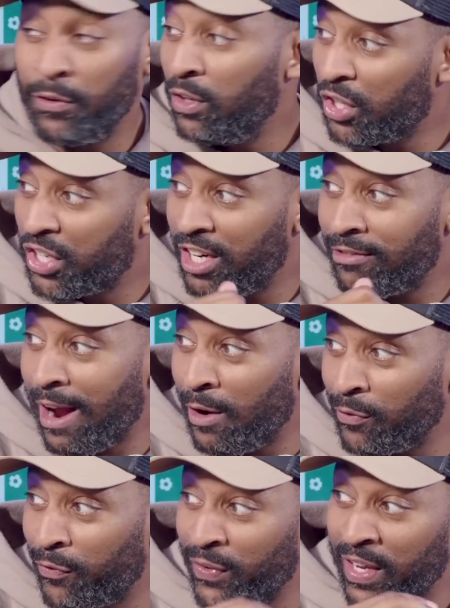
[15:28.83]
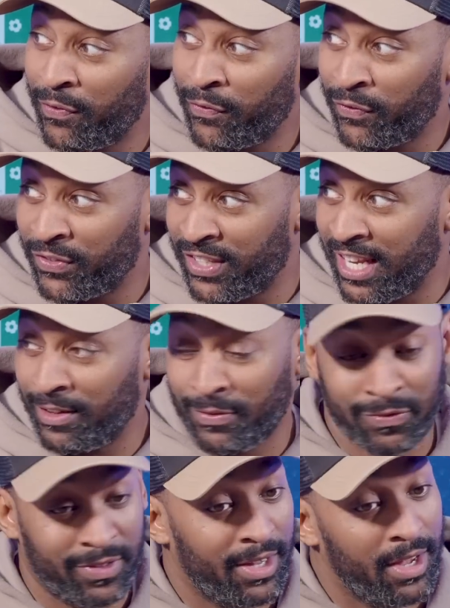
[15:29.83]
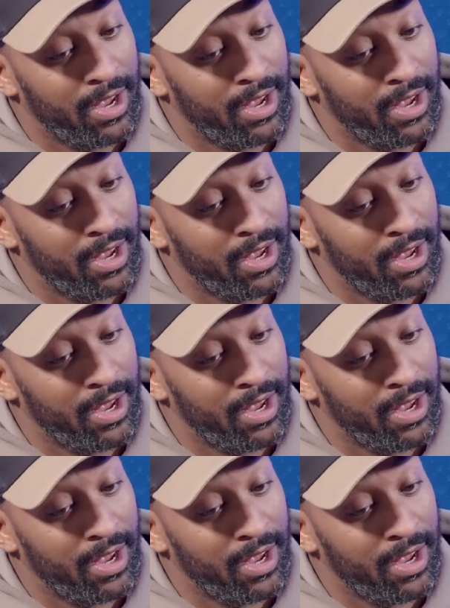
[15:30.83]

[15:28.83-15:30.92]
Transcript: you're looking around fifth, stop trying to push him